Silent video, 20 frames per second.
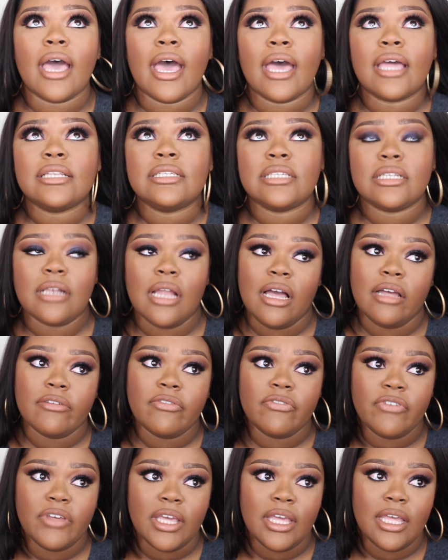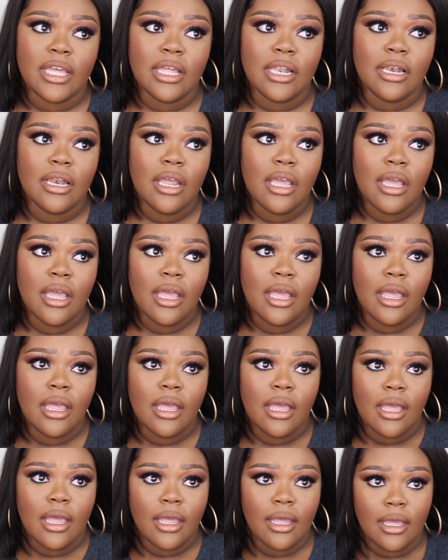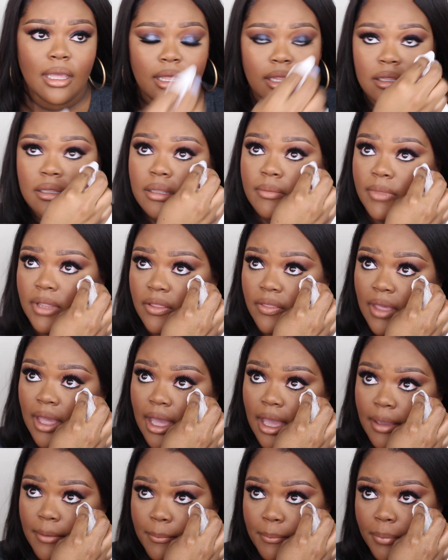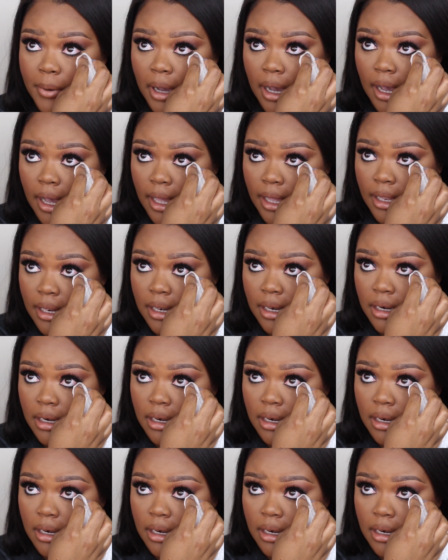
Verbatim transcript: that did not fit something that i bought